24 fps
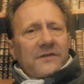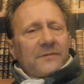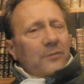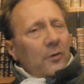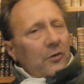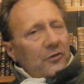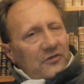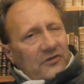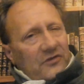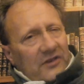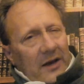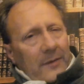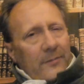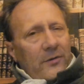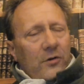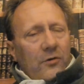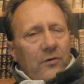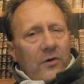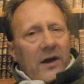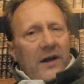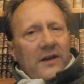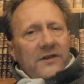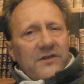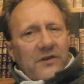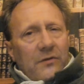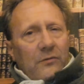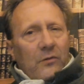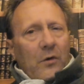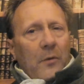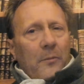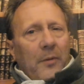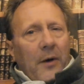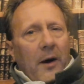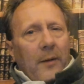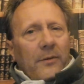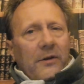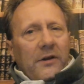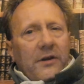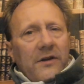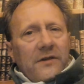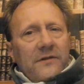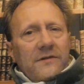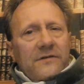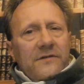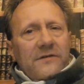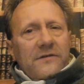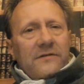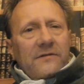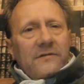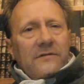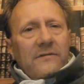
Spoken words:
both Democrats and Republicans?